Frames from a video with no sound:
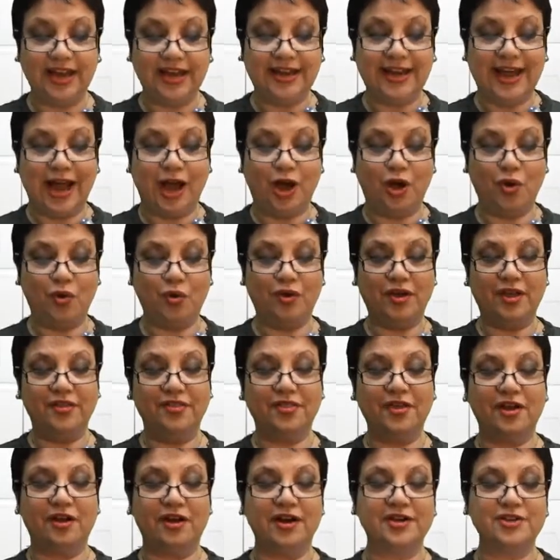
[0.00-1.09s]
Now,
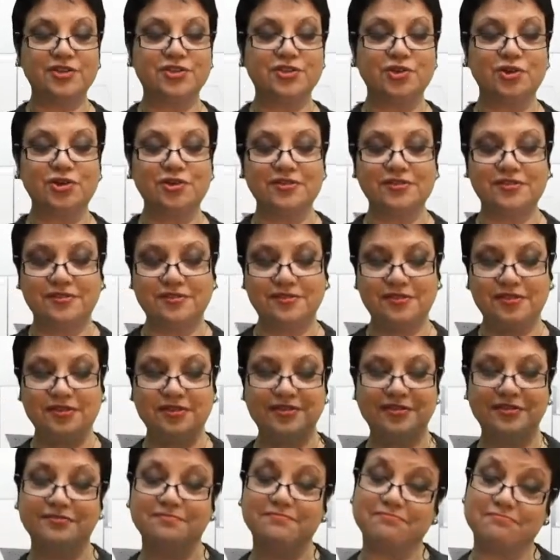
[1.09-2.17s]
there are certain
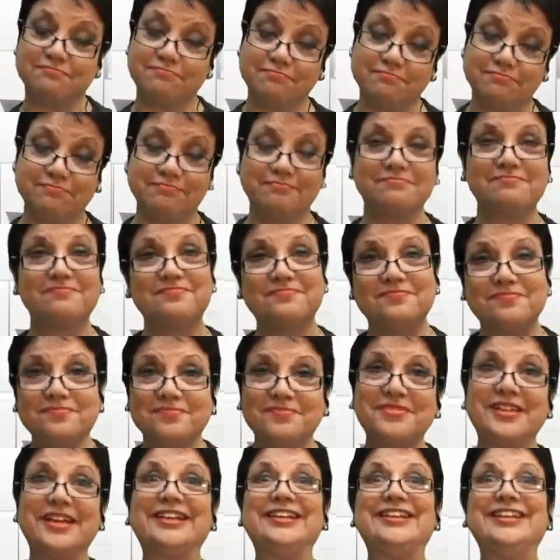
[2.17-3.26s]

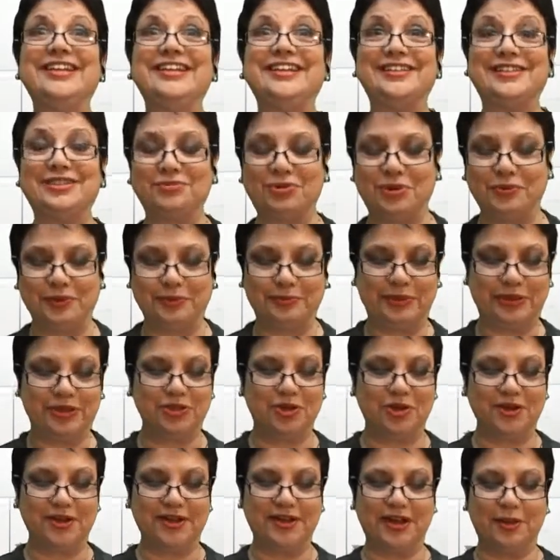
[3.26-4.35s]
techniques we will be
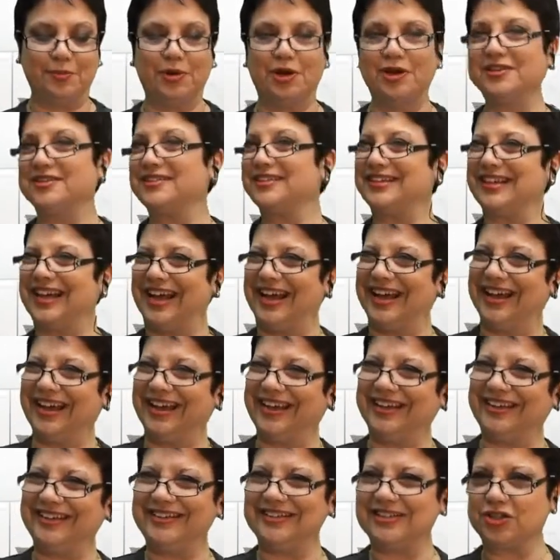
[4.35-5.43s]
talking about,
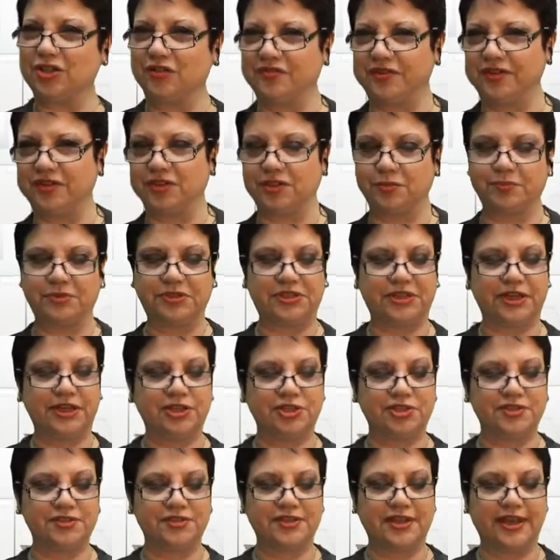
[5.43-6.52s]
kinds of
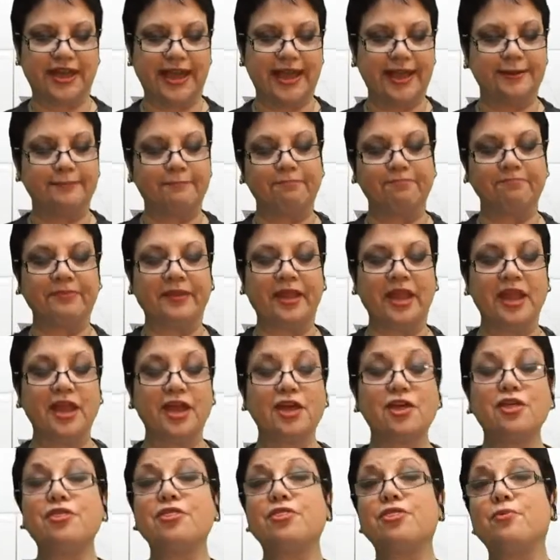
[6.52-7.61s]
interpretations again.
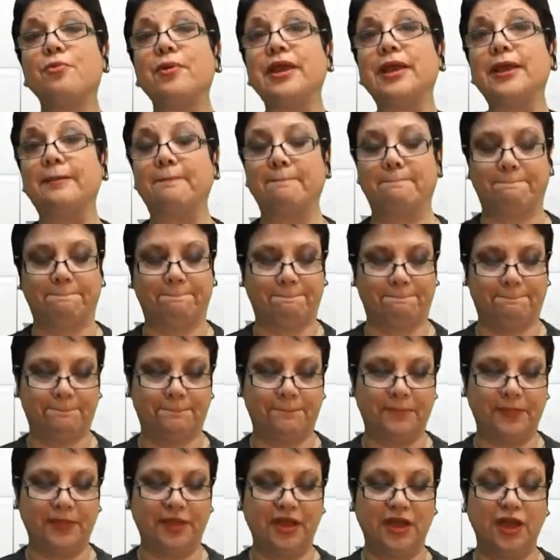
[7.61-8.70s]
3.
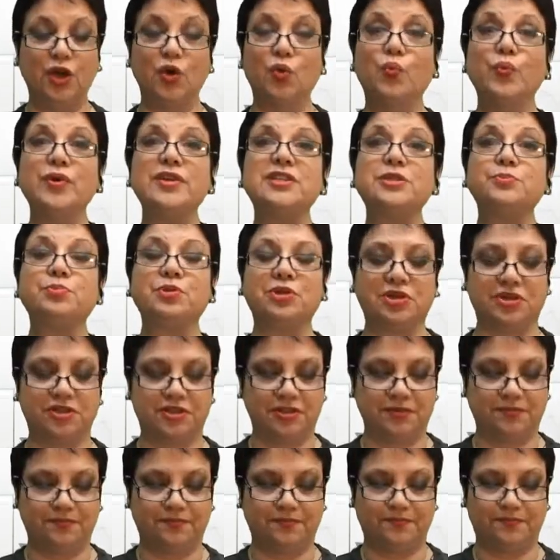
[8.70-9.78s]

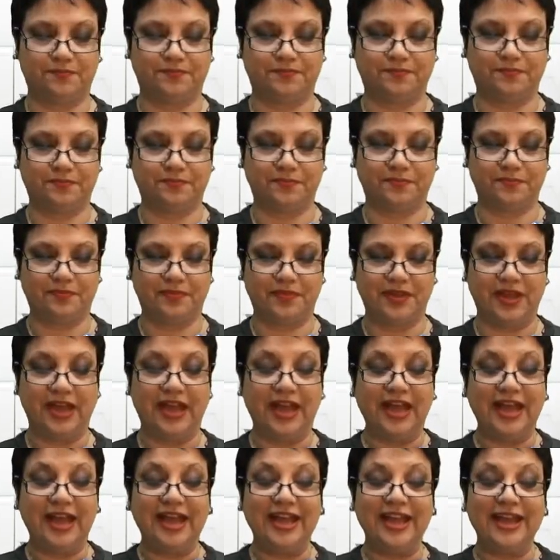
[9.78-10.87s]
whispered.
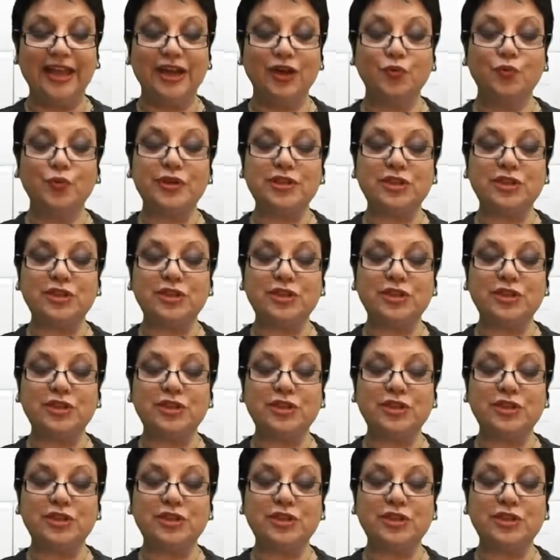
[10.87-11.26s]
In